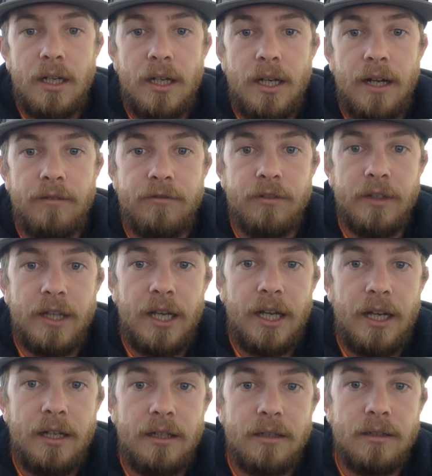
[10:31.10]
After
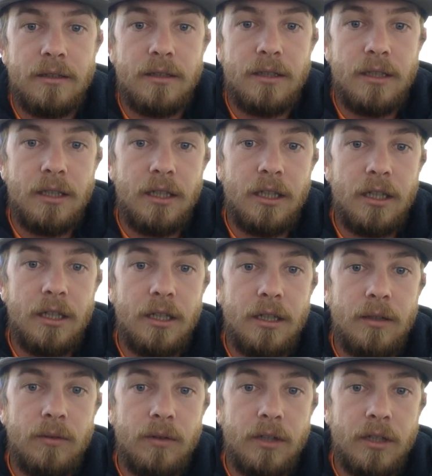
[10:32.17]
that,
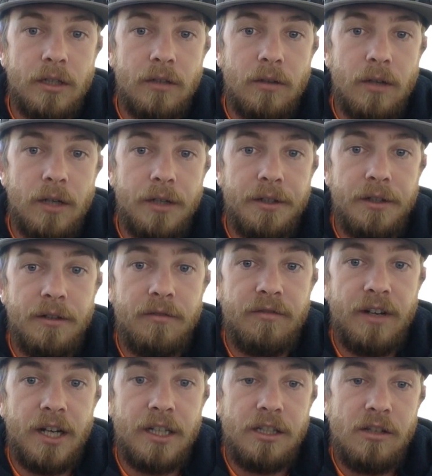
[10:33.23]
we're going to go on to
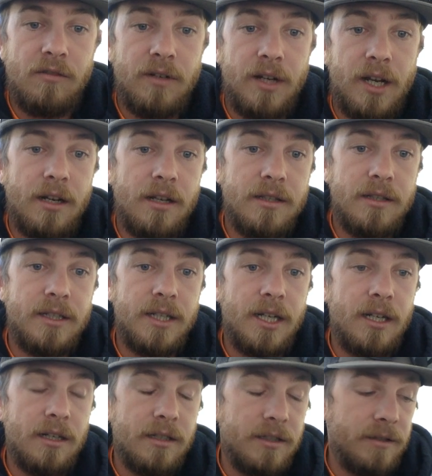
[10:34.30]
define United
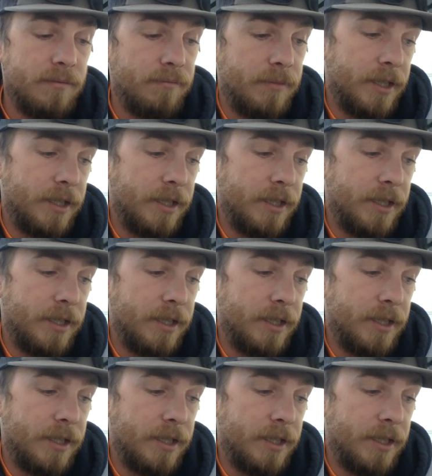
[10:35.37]
States,